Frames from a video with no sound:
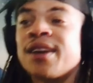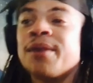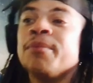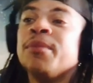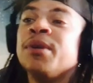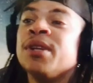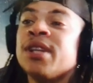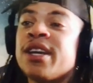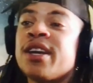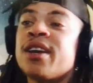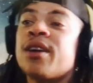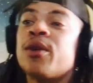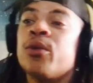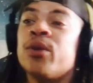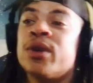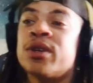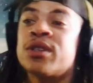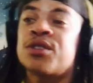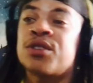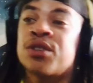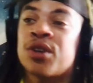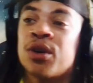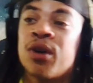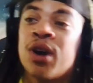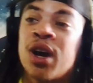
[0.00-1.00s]
Malik went
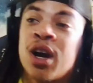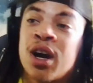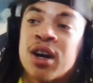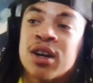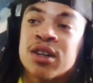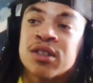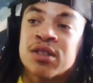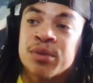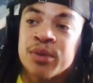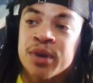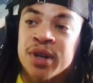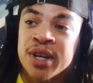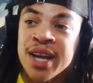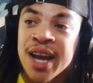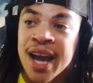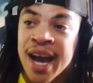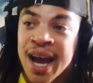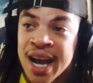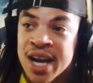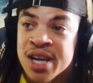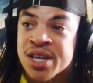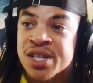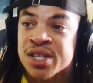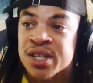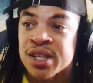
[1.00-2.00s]
so hard to where he
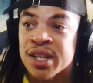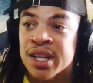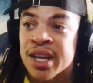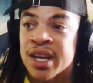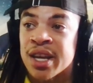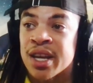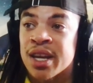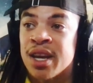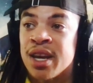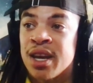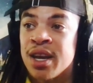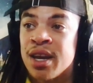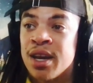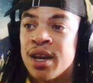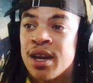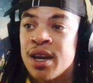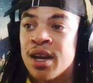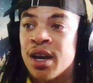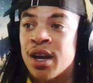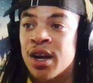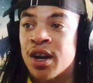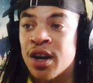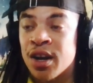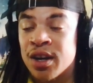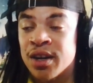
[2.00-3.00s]
actually
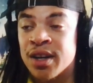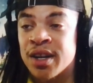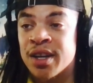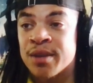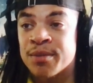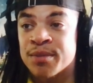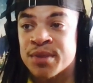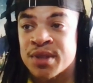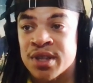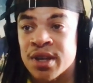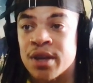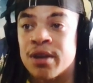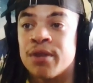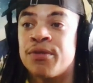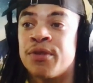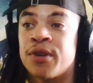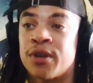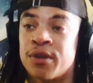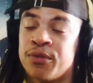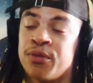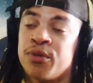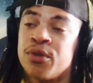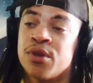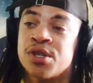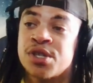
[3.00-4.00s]
hurt himself,
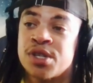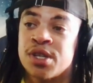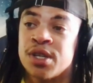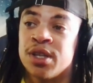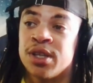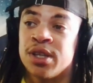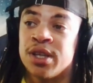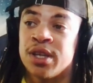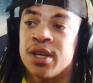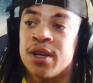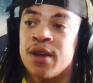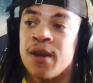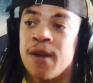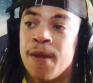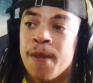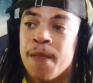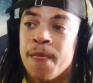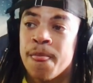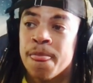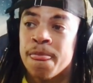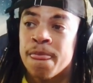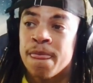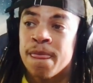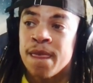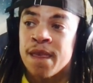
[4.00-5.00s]
unfortunately.
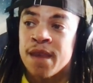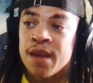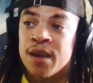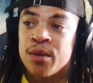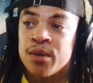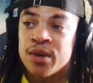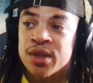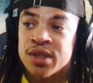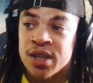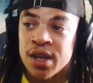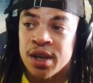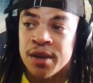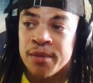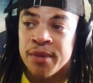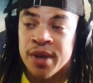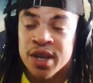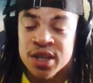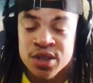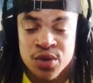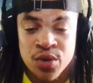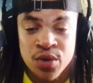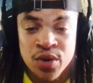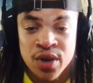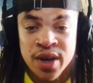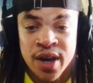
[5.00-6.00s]
He was
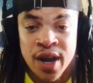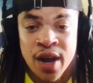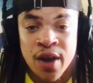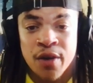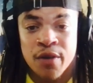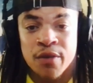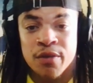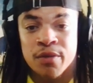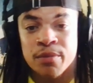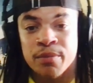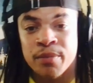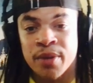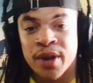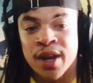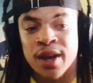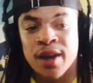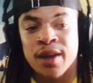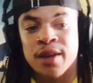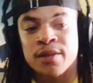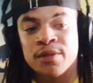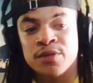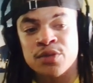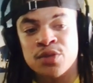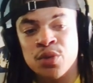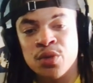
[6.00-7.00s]
escorted out
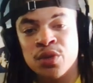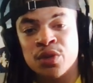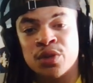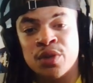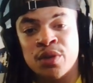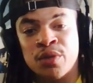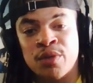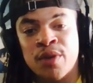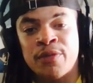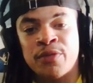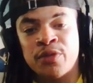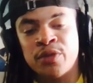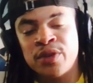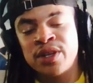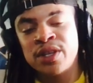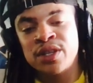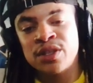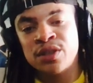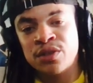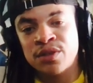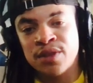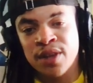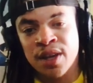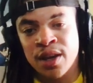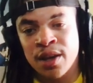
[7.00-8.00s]
by 2 or 3
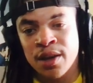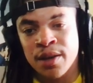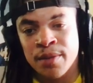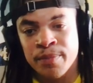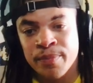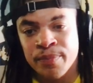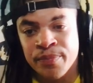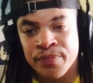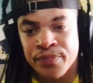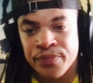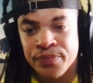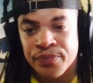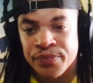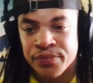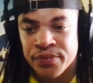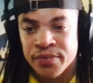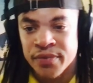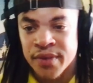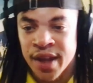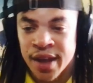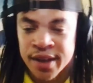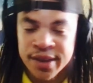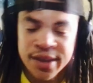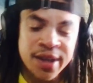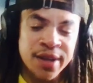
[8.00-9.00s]
referees
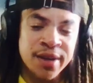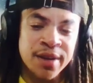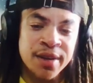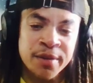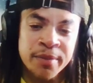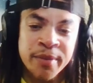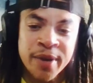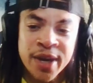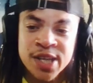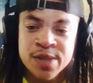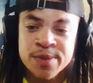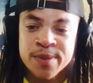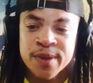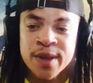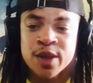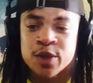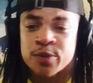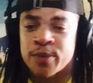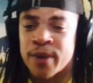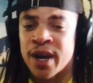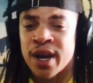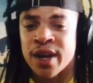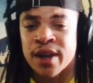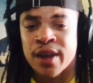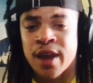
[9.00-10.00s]
at the end of the match, but that was
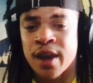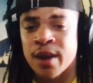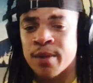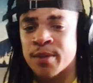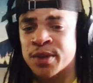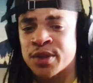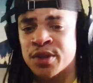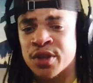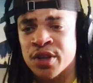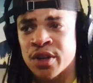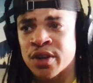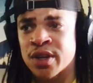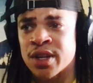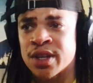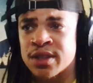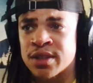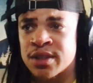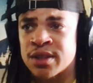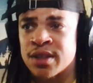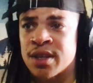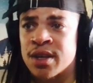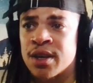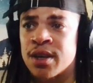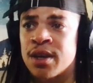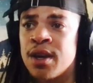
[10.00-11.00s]
behind camera, so y'all couldn't
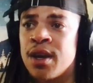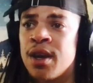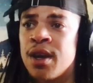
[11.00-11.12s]
see it.